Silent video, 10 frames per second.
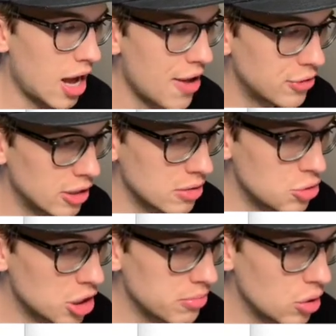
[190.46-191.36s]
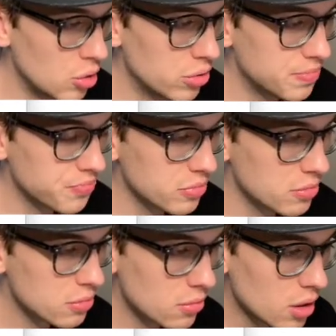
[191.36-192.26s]
fidelity music mode
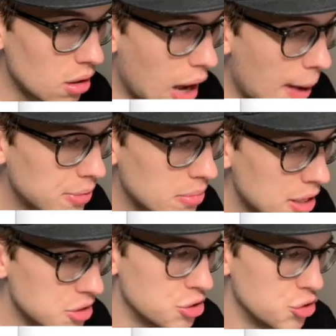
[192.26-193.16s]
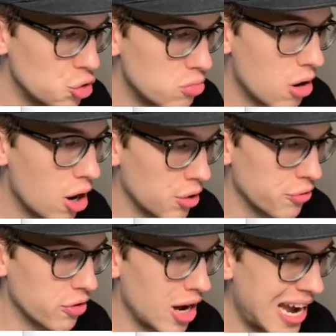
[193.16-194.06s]
optimizes Zoom audio
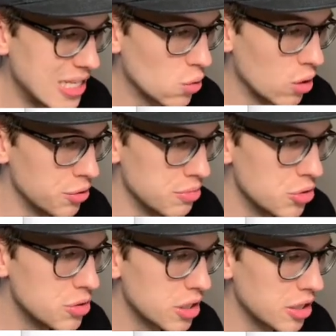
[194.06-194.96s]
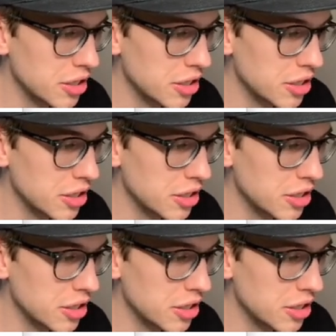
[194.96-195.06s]
for highest quality music.